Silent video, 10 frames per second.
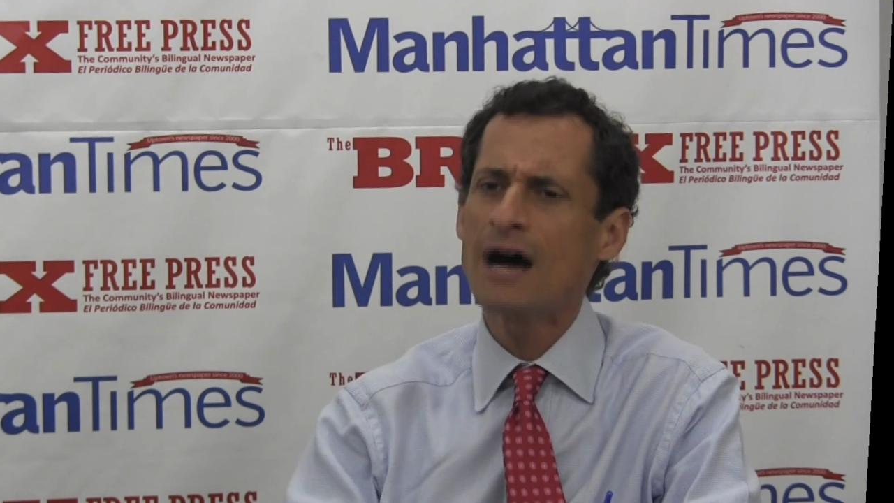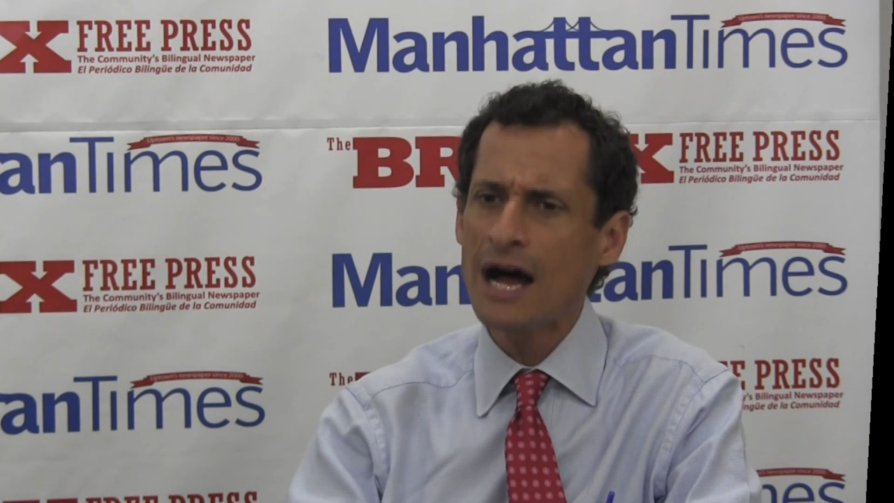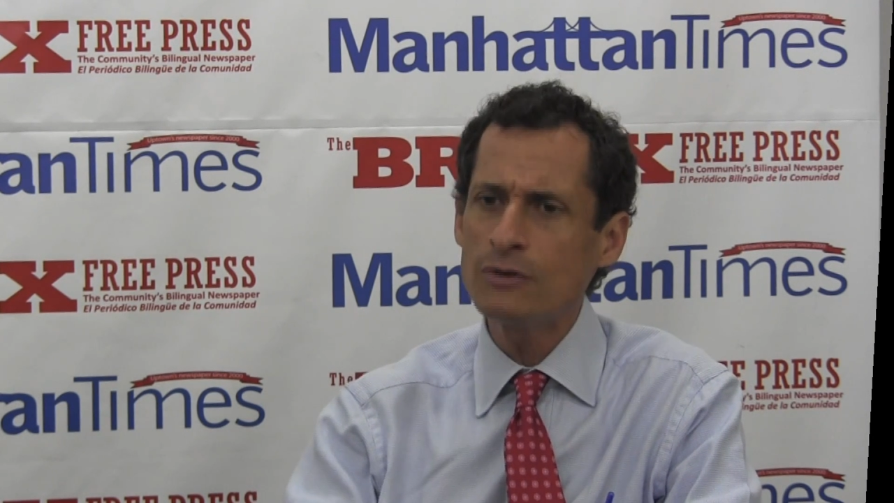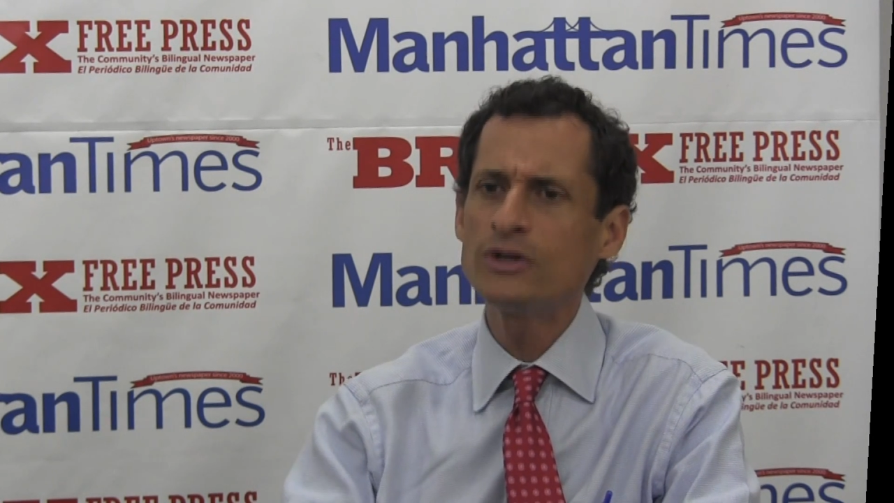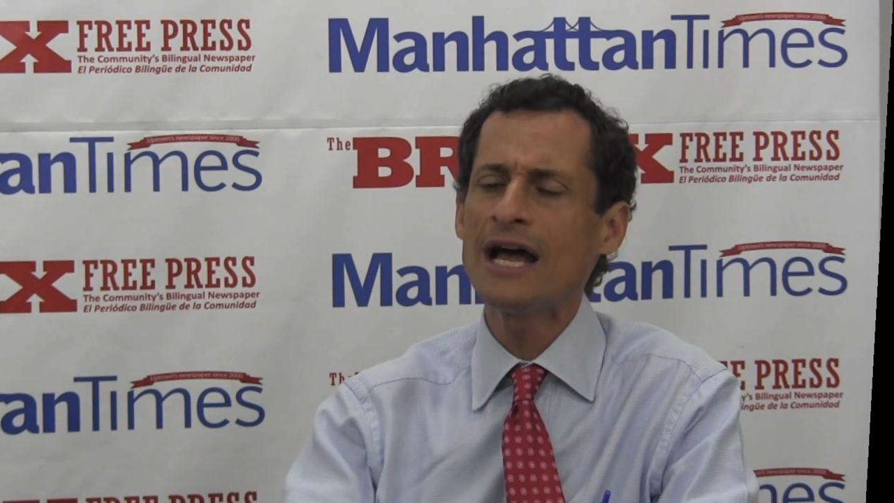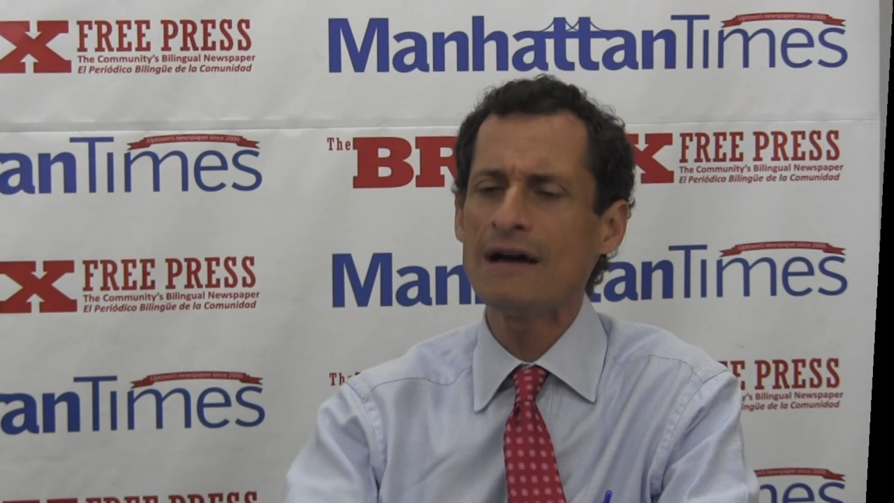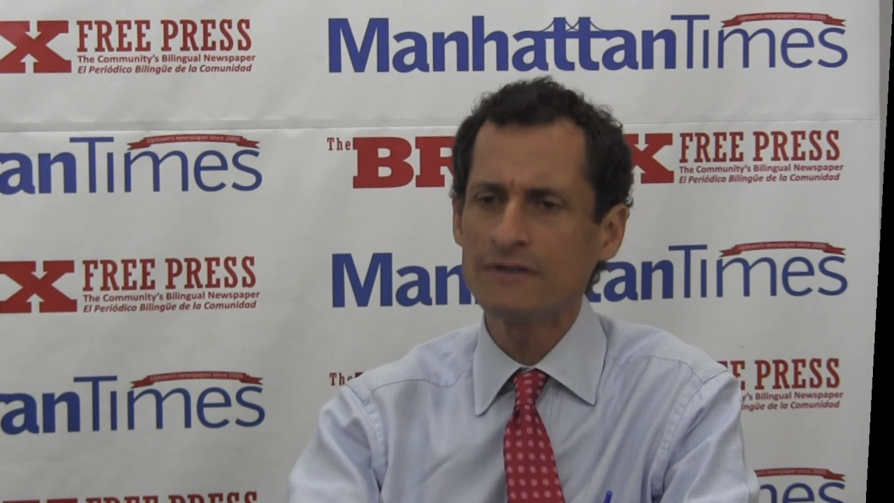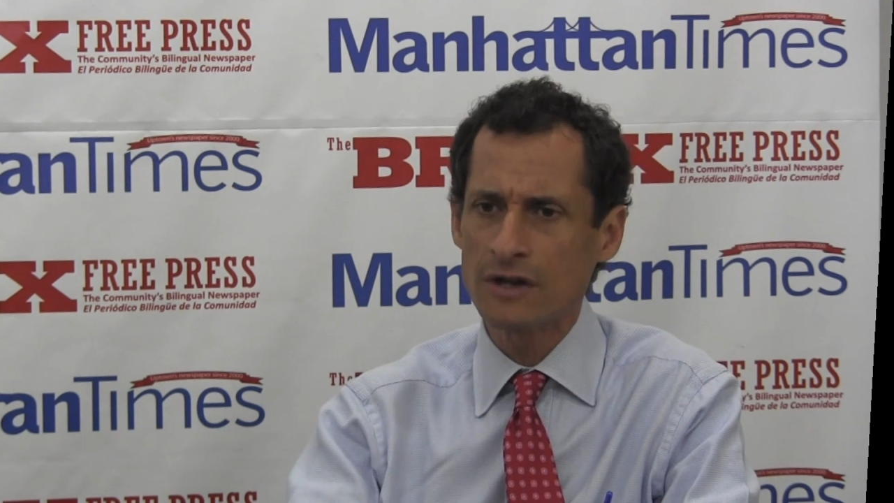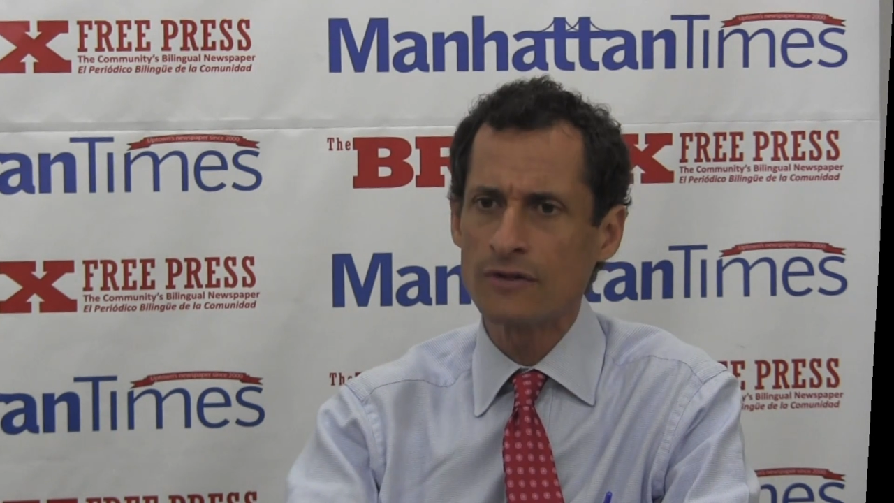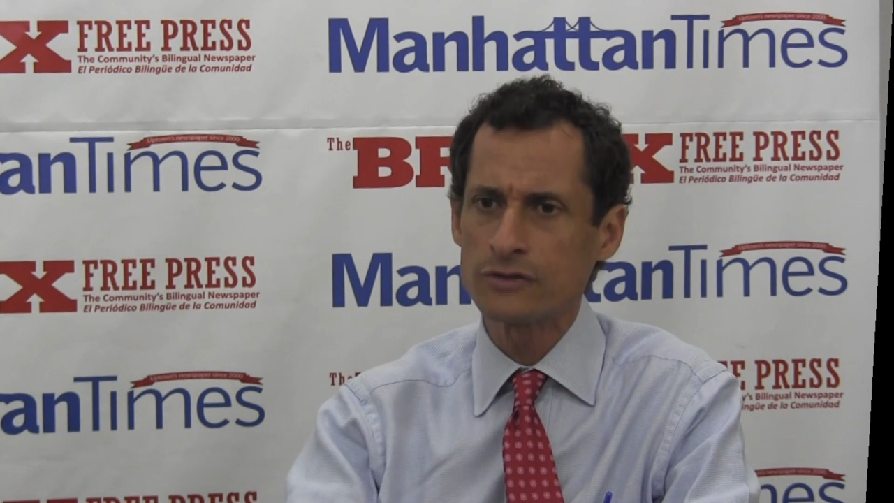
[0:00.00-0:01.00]
I would
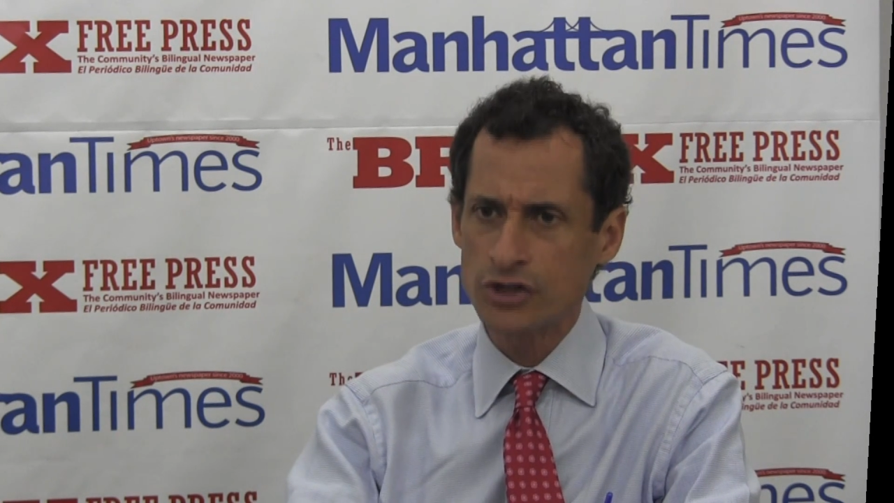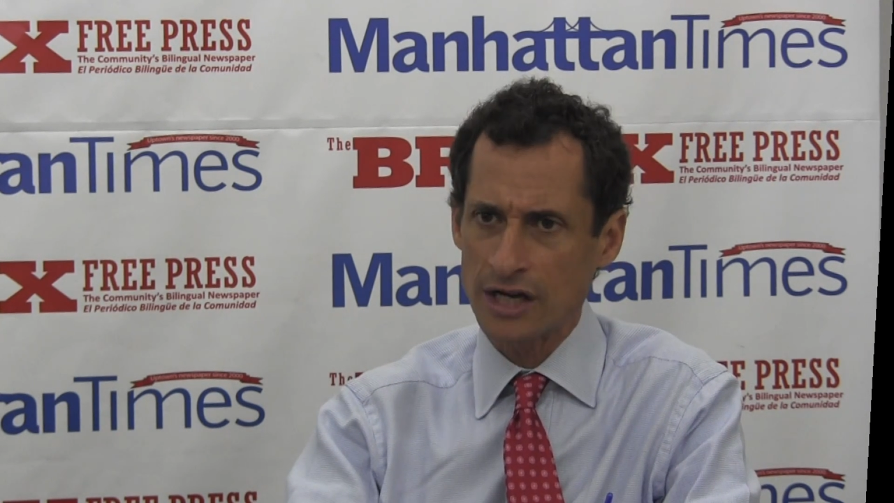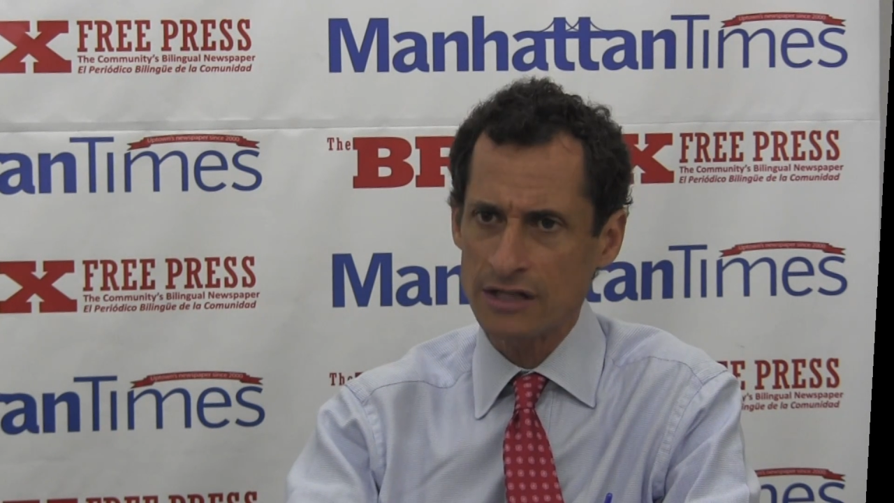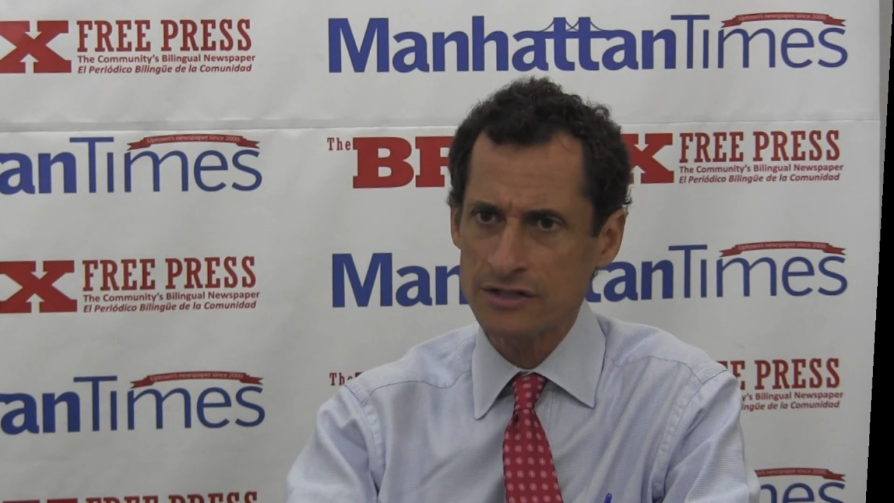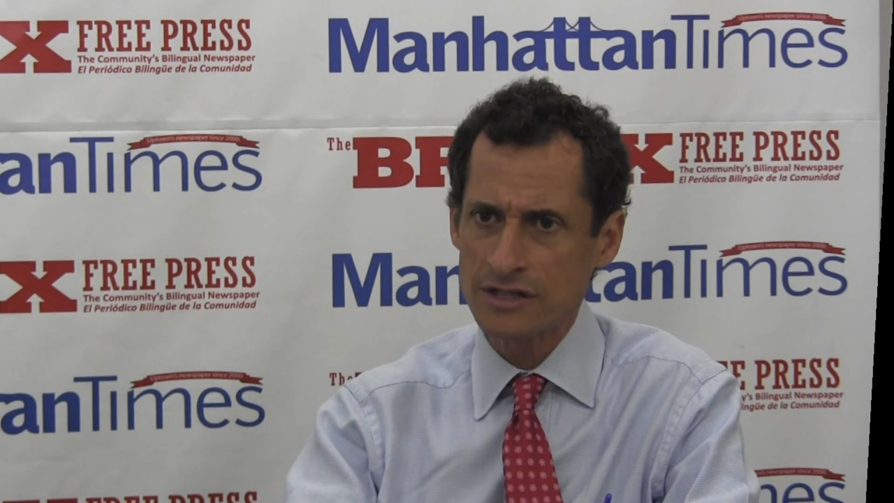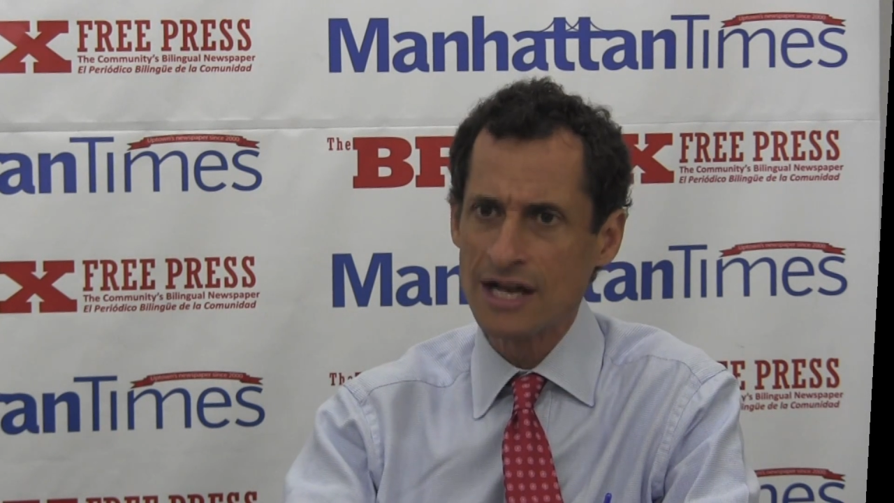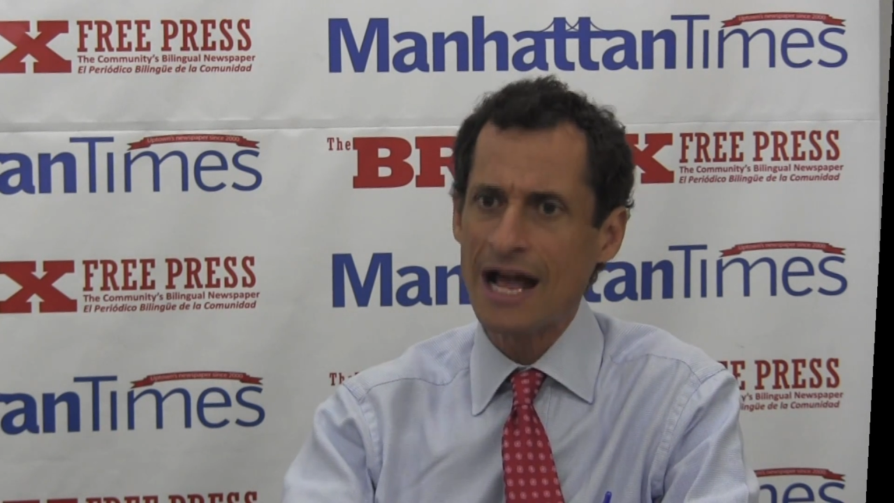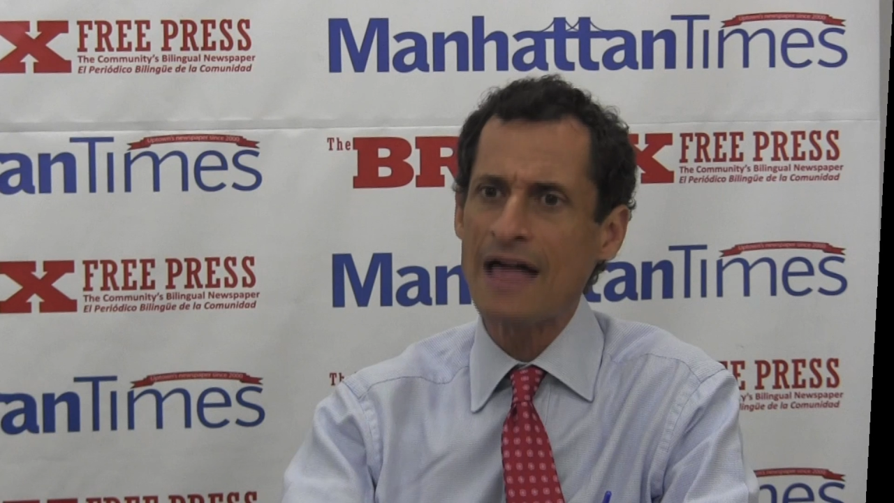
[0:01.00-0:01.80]
have another chance